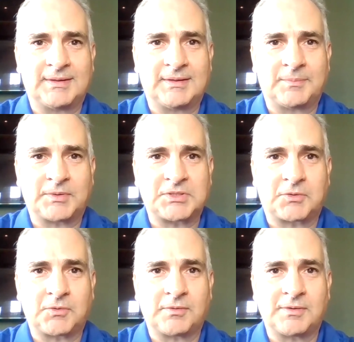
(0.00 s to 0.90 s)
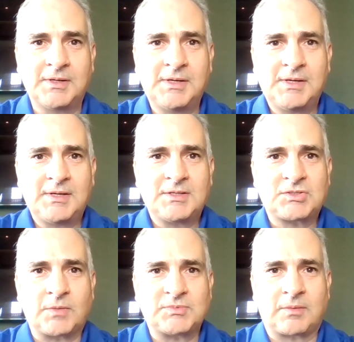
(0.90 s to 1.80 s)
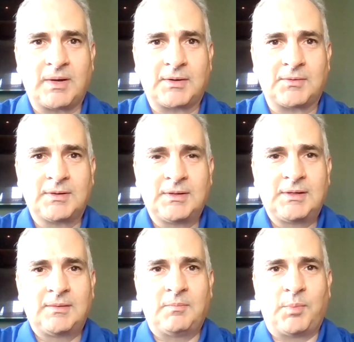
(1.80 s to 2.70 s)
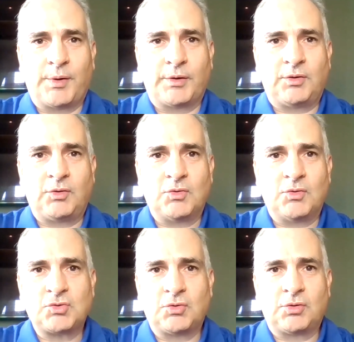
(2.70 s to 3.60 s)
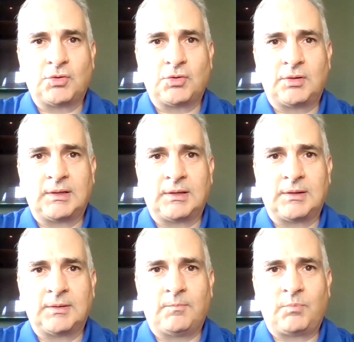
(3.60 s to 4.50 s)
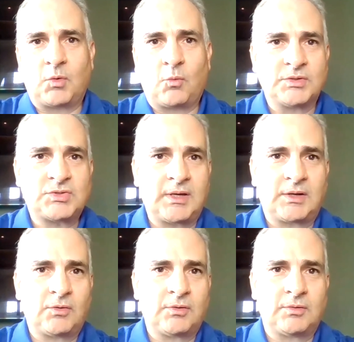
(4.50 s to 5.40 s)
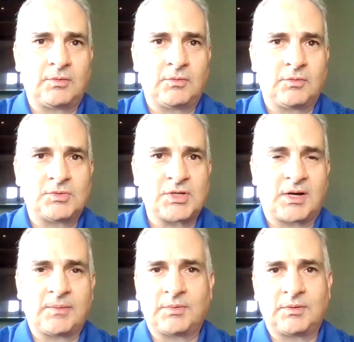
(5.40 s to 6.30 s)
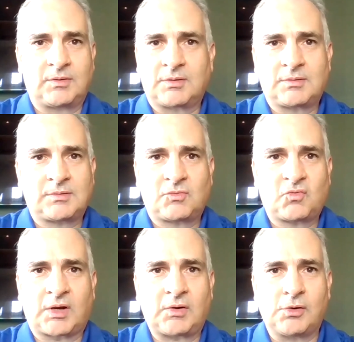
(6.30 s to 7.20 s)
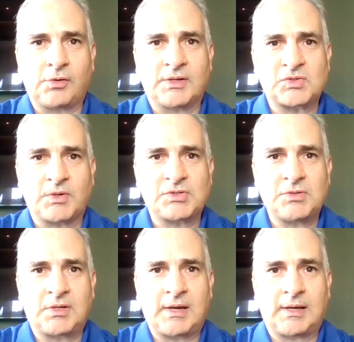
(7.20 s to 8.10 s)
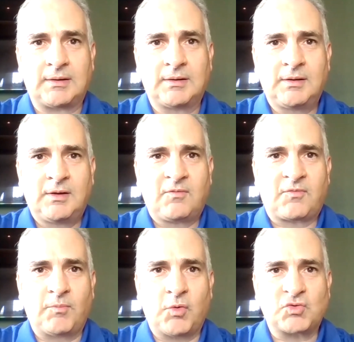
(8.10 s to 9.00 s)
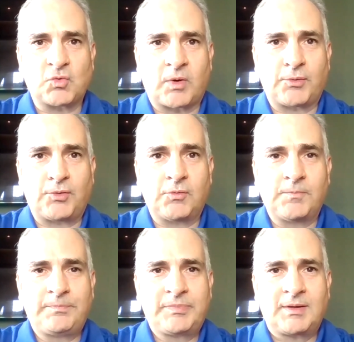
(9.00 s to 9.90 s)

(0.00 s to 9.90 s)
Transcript: a particular subject matter, but you should, once you get your job, try to learn as much as you can from those around you.